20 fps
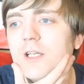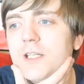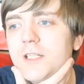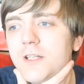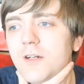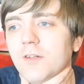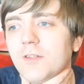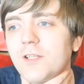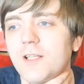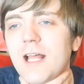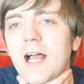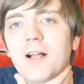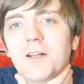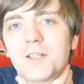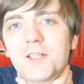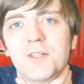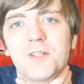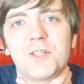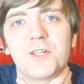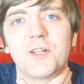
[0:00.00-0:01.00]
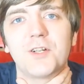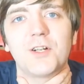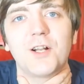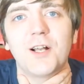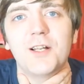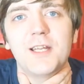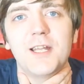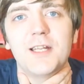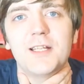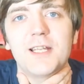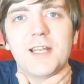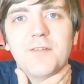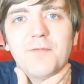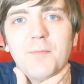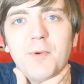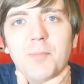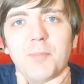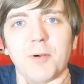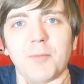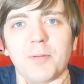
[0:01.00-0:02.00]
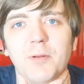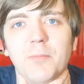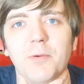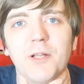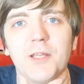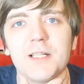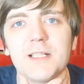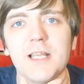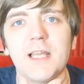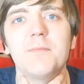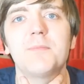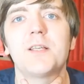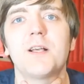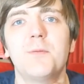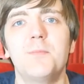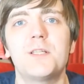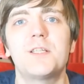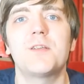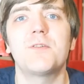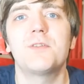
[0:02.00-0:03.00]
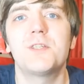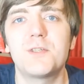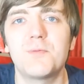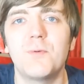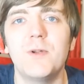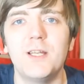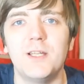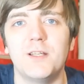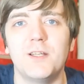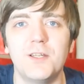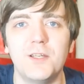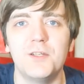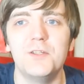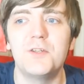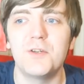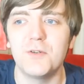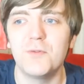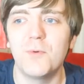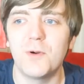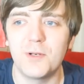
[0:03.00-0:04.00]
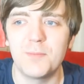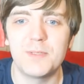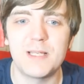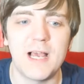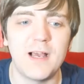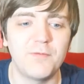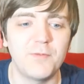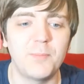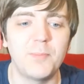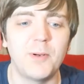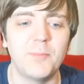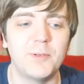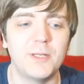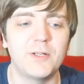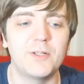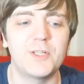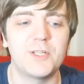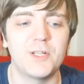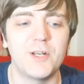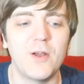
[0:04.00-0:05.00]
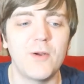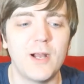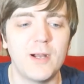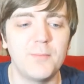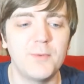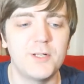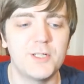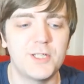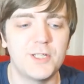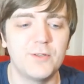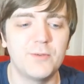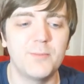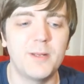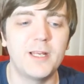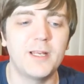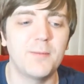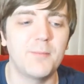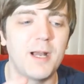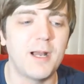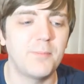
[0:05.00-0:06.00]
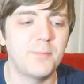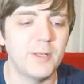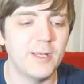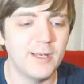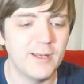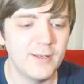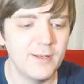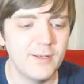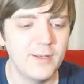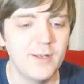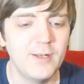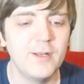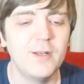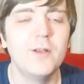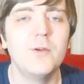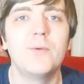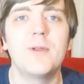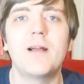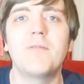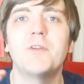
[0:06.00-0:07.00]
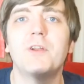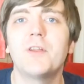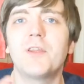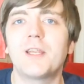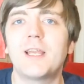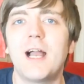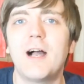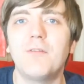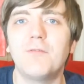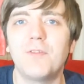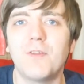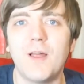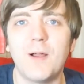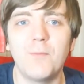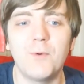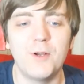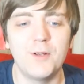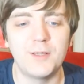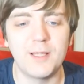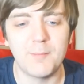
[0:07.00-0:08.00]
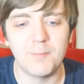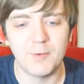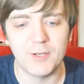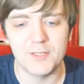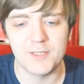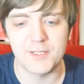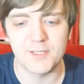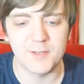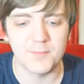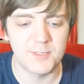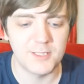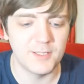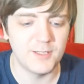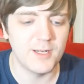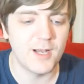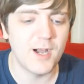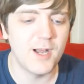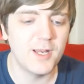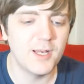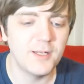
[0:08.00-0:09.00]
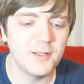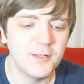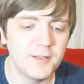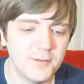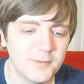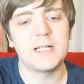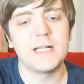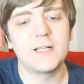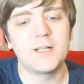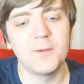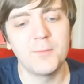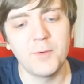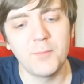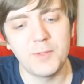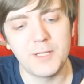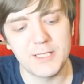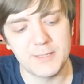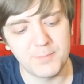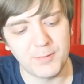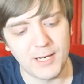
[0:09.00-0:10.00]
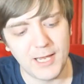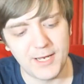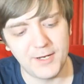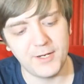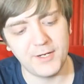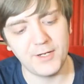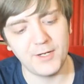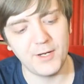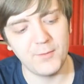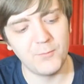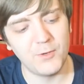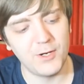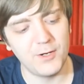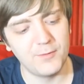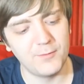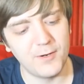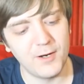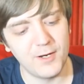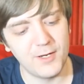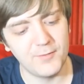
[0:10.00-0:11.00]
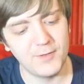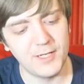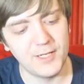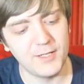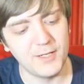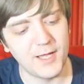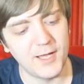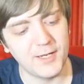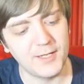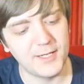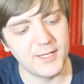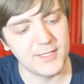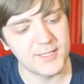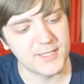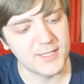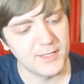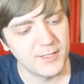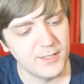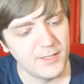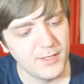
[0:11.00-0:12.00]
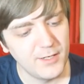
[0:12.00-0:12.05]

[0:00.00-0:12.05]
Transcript: it's not that such a good idea to give him a puppy but at the same time it's so sweet that you do want him to have a puppy because you know how much it'll make him happy we have another count for that word that brings us up to nine so they come up with this plan and, and what i really like is